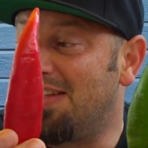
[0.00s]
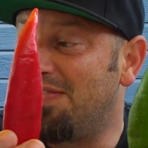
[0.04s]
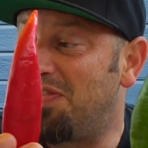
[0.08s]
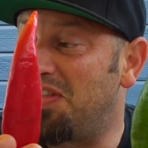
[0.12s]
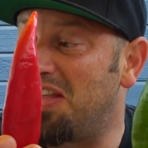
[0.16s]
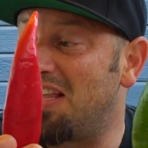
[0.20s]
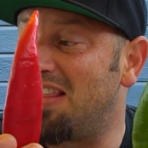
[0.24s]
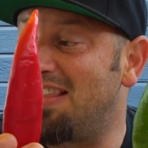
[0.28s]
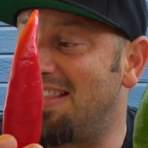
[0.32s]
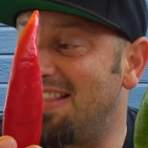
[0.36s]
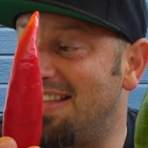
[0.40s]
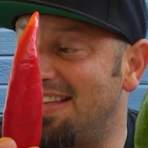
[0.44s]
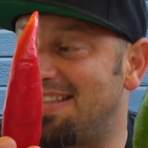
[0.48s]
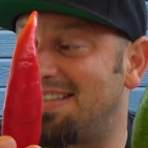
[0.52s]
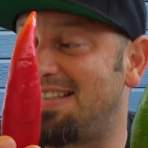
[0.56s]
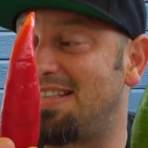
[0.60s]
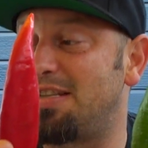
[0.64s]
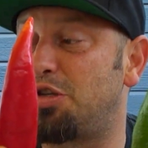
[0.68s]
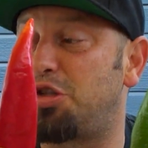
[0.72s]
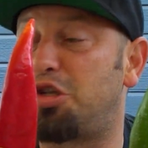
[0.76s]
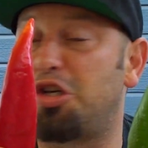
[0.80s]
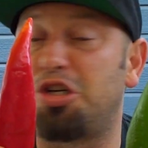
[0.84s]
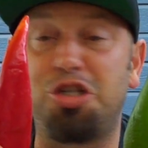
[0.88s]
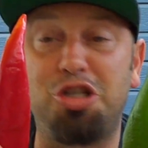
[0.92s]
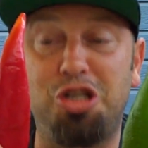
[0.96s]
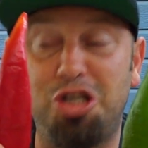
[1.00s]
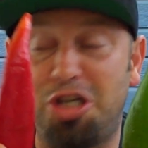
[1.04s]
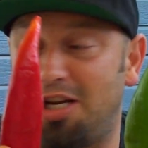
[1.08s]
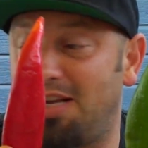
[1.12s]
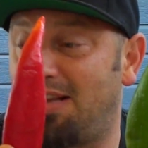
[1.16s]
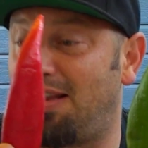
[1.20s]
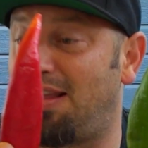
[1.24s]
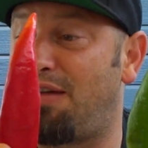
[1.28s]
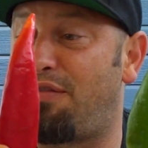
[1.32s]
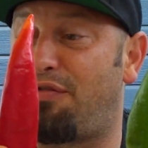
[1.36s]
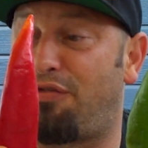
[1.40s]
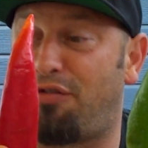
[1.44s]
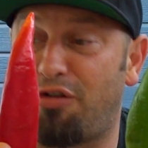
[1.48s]
then this is the
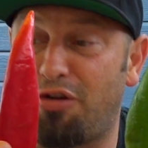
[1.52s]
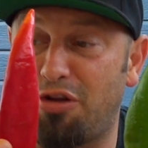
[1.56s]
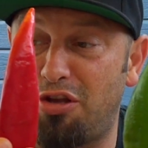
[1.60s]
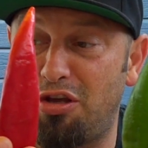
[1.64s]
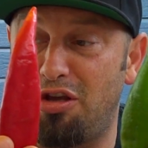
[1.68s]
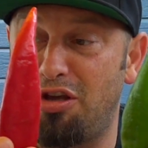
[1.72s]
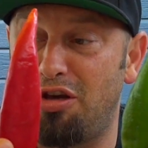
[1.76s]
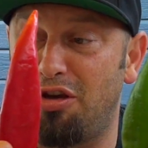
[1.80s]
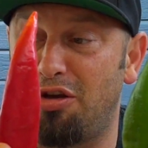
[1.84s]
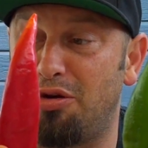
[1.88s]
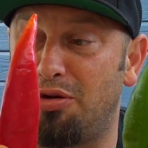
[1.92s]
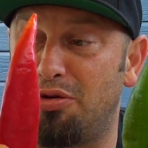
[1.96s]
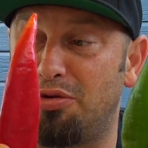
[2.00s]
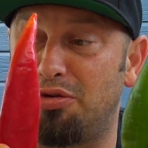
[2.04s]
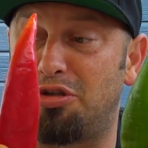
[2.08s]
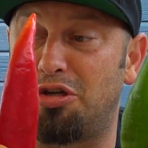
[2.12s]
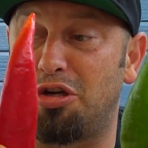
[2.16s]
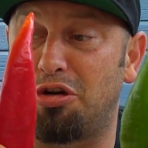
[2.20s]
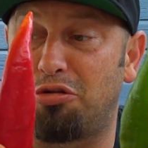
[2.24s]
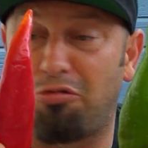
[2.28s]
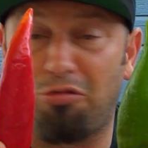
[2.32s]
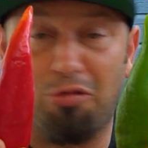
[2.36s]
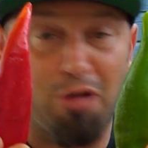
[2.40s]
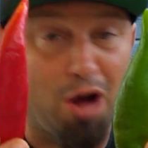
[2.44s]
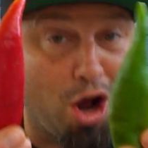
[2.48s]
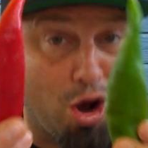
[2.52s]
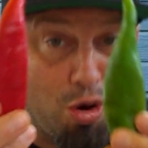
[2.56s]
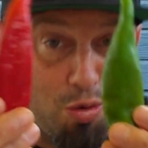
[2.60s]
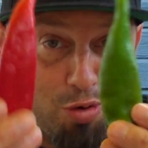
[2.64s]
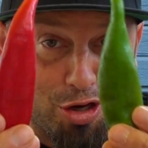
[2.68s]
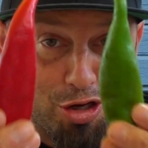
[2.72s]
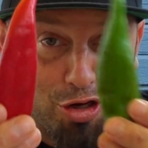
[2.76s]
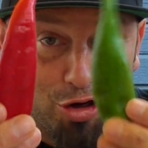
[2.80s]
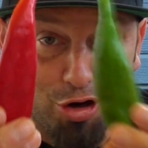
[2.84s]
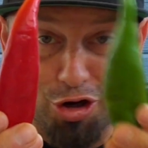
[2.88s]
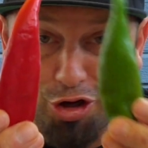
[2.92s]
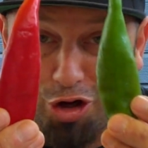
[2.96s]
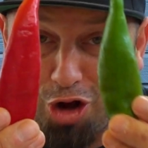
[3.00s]
chili for you to grow
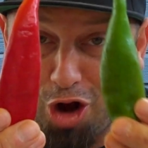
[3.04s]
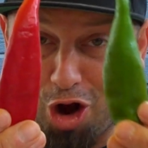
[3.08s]
in your